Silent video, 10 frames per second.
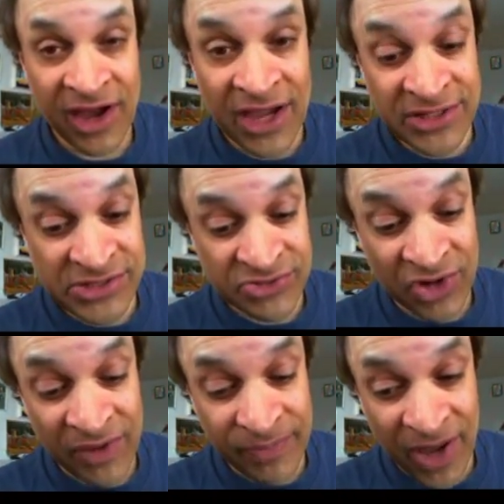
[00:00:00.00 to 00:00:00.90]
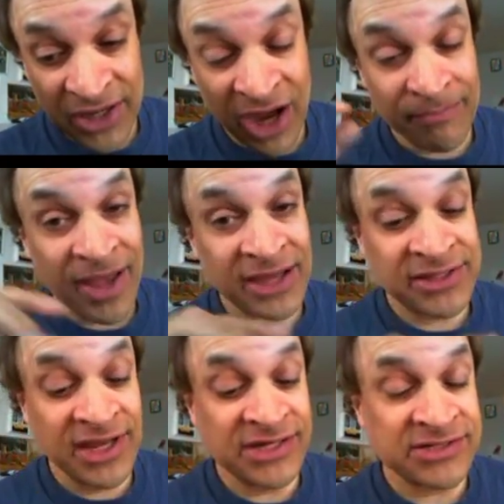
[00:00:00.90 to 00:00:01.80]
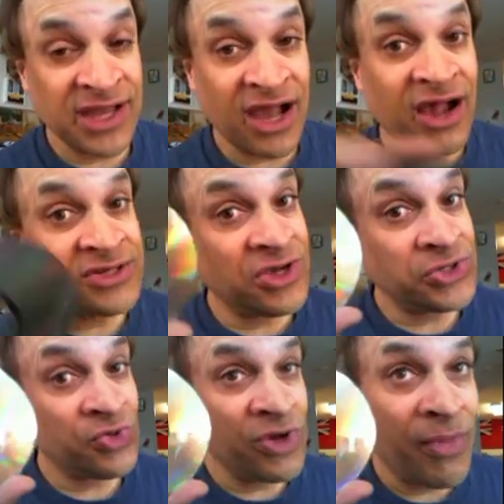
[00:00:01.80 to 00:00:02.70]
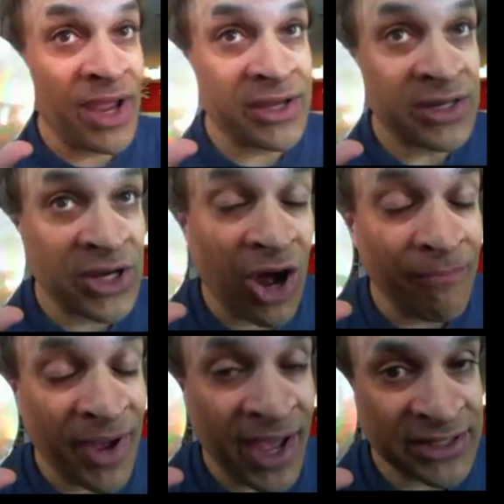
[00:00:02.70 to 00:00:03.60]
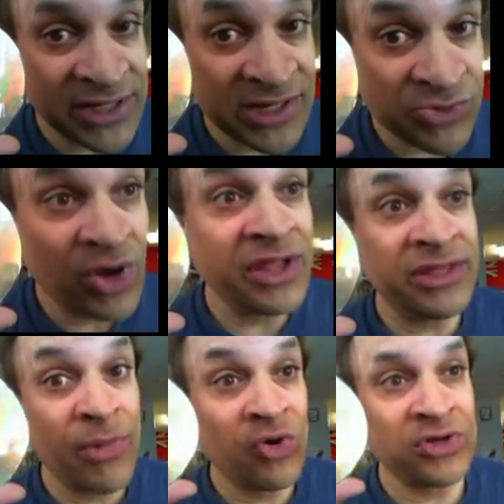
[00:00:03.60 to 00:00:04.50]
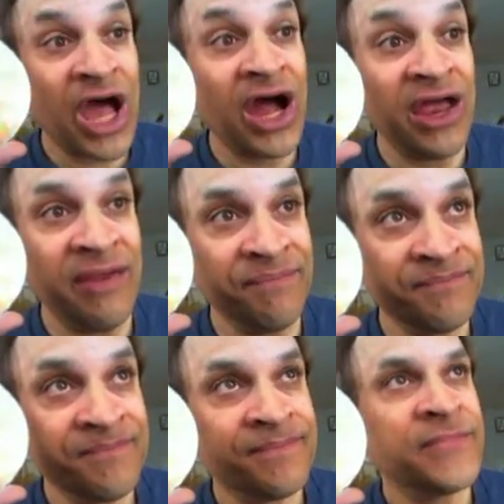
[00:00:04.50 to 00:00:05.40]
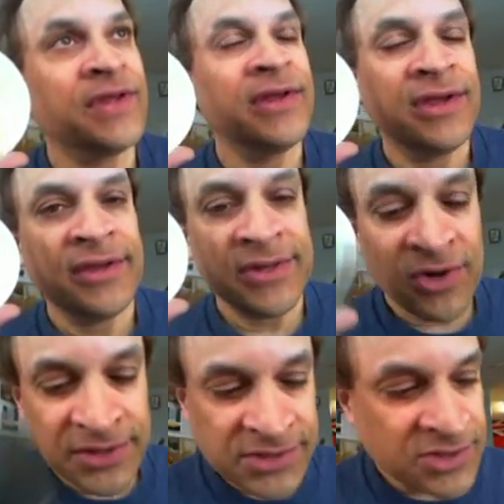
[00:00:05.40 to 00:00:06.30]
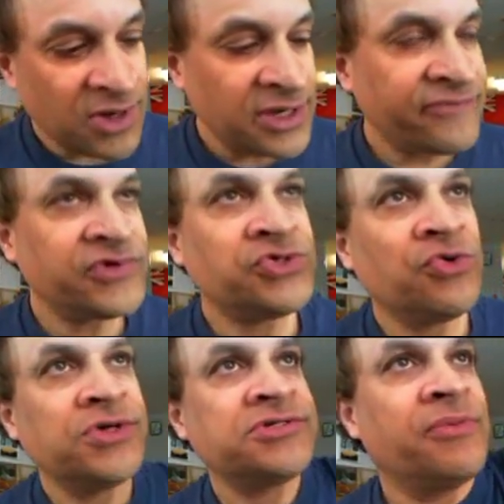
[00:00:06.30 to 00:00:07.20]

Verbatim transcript: I just dropped my compact disc. I shall show you my compact disc one more time. No, sorry, show you.